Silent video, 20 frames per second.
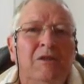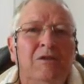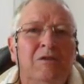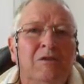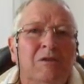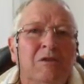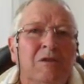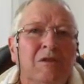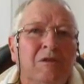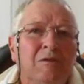
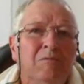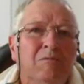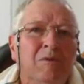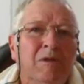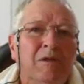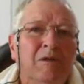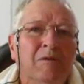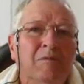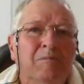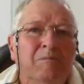He's the
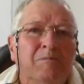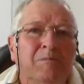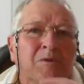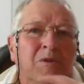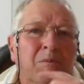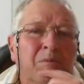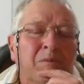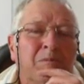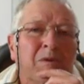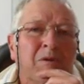one of the
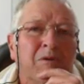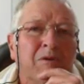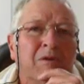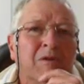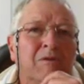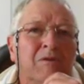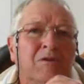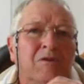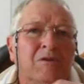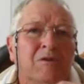top
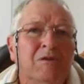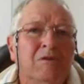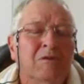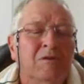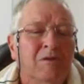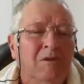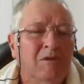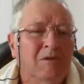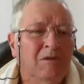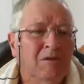
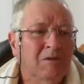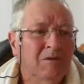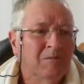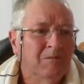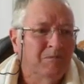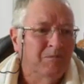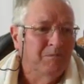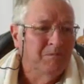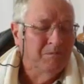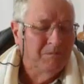Americans in the